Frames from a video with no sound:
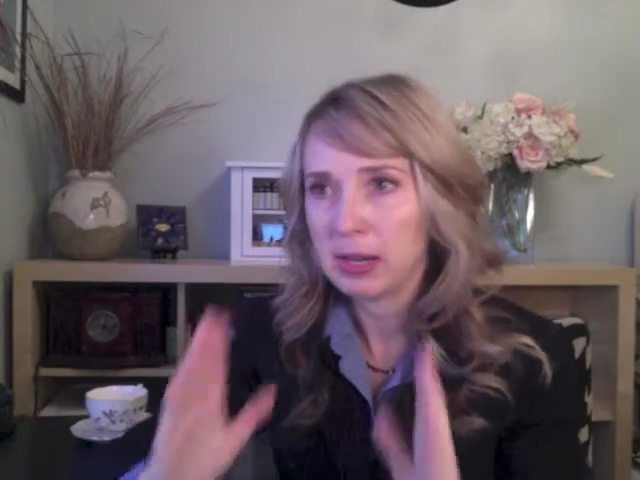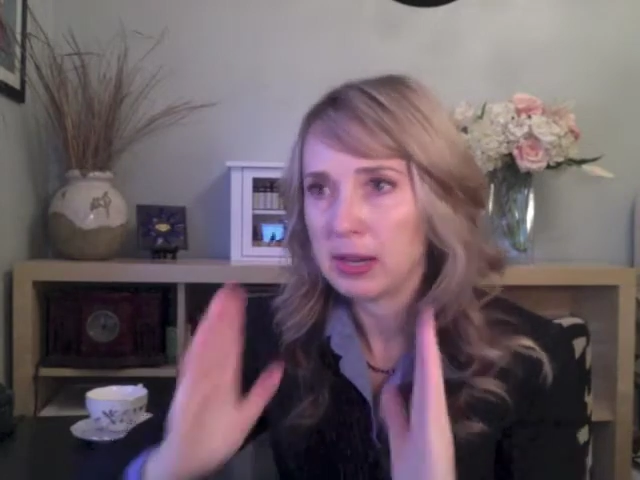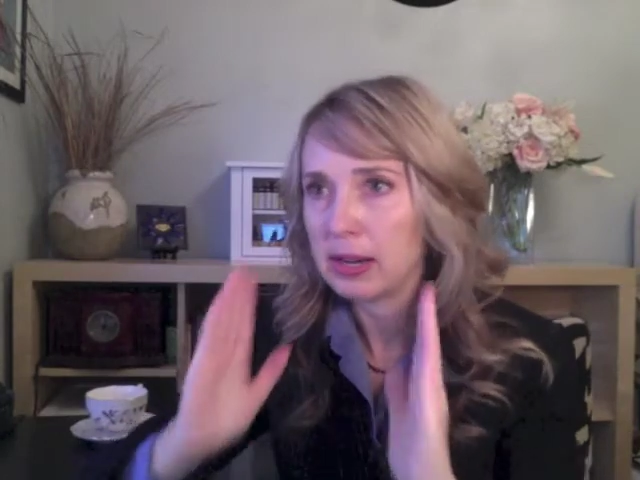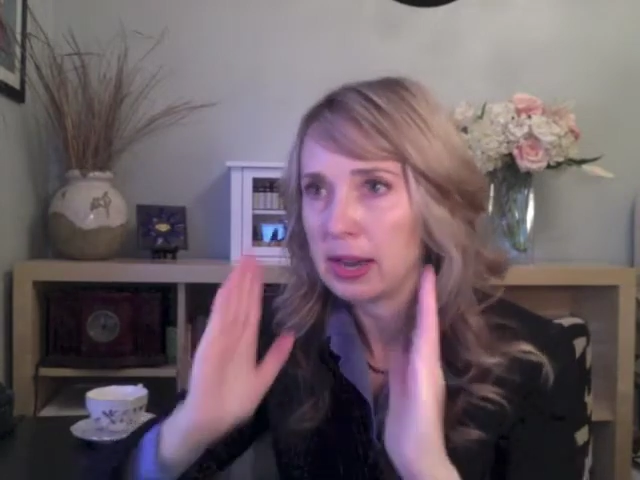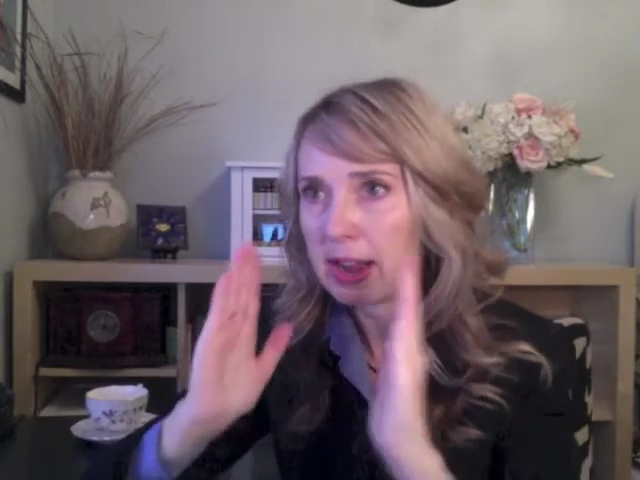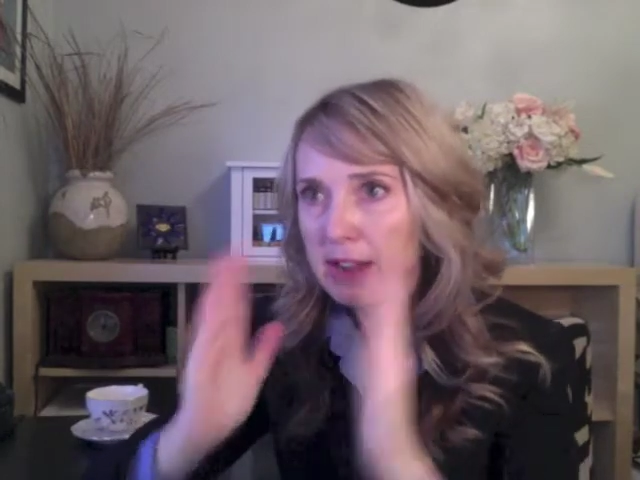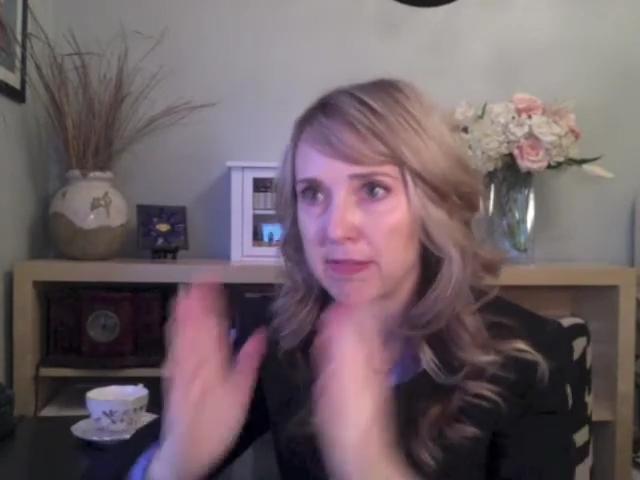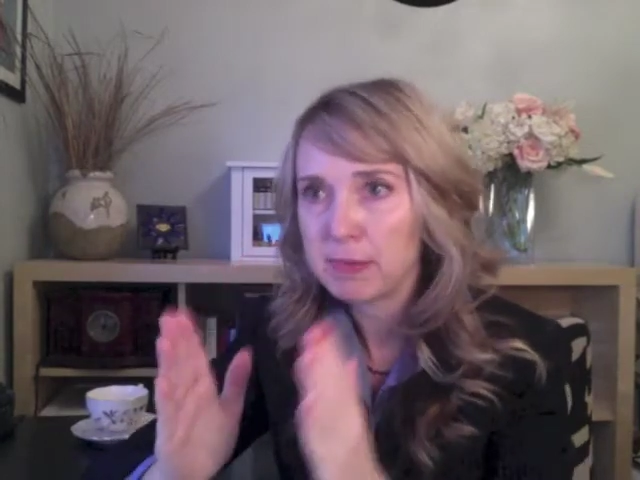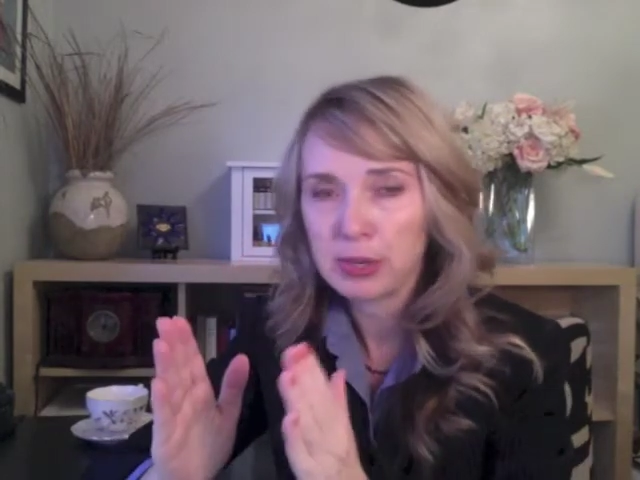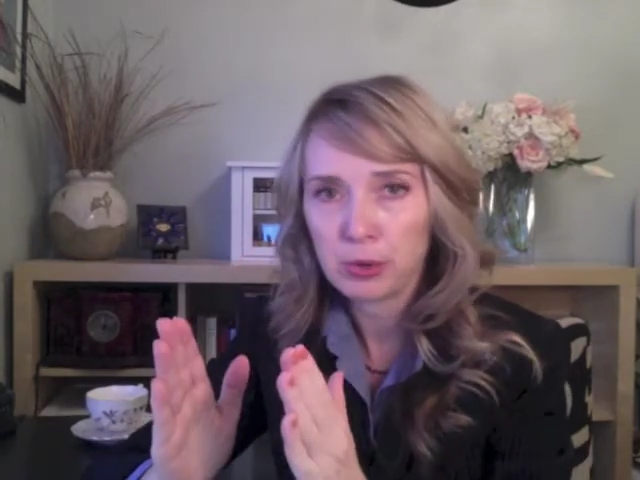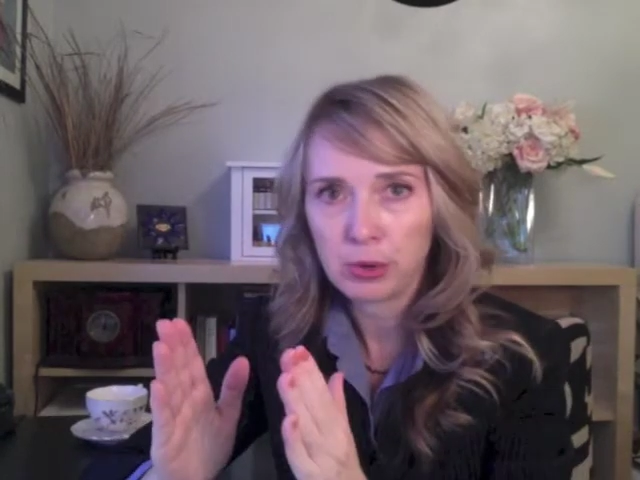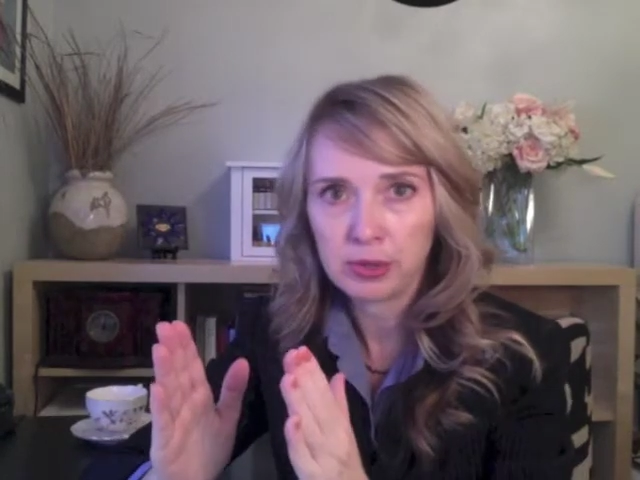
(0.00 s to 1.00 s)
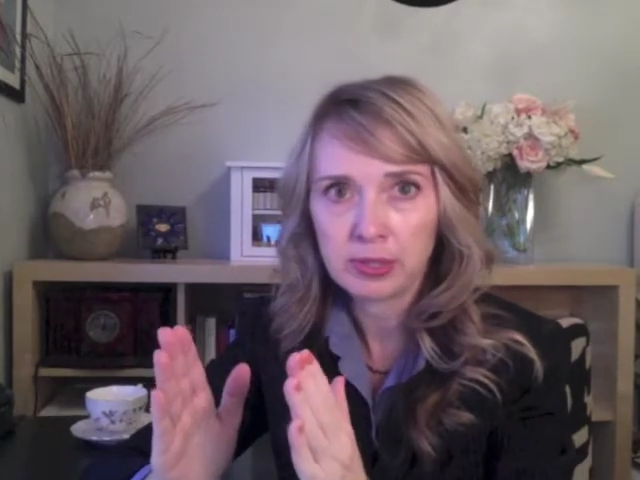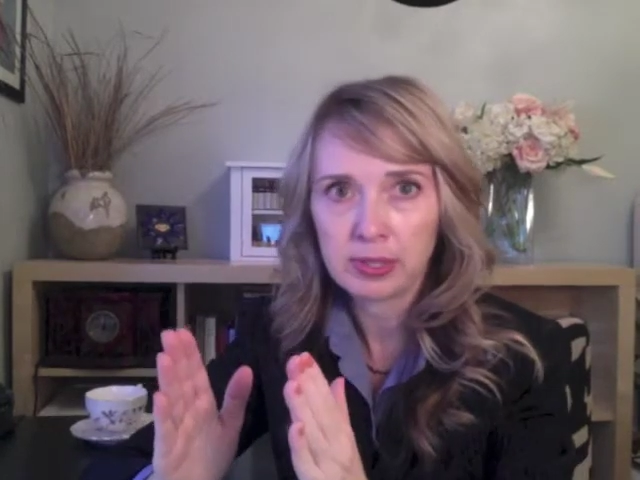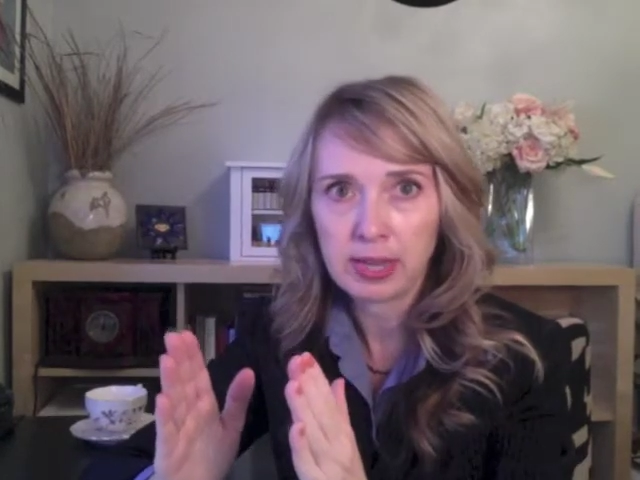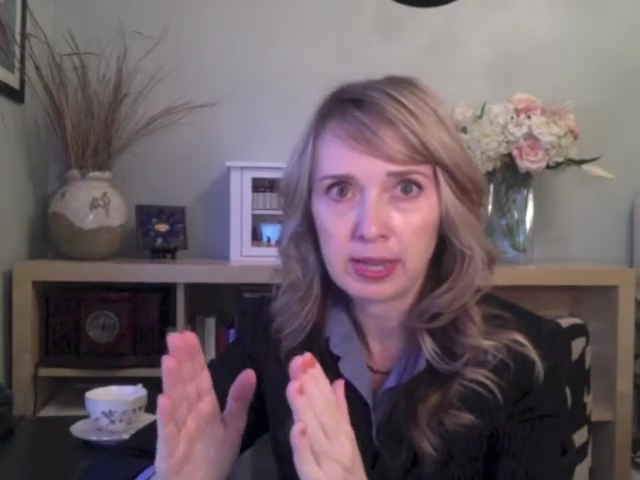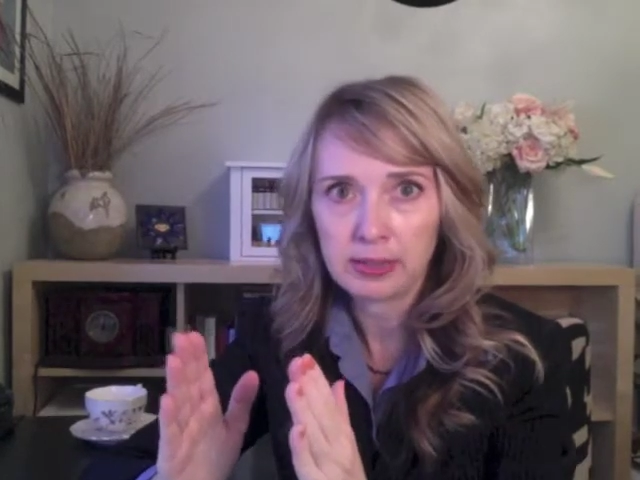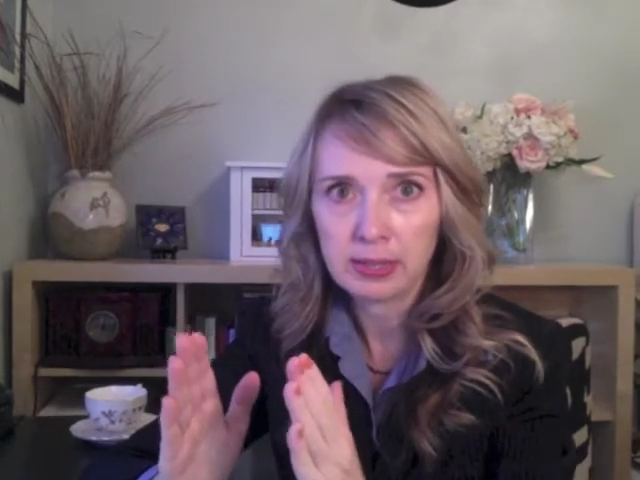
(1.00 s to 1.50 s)
and I have my course
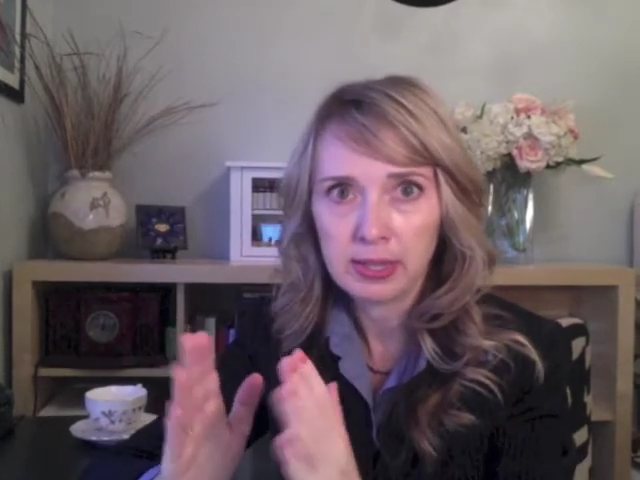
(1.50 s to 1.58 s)
set,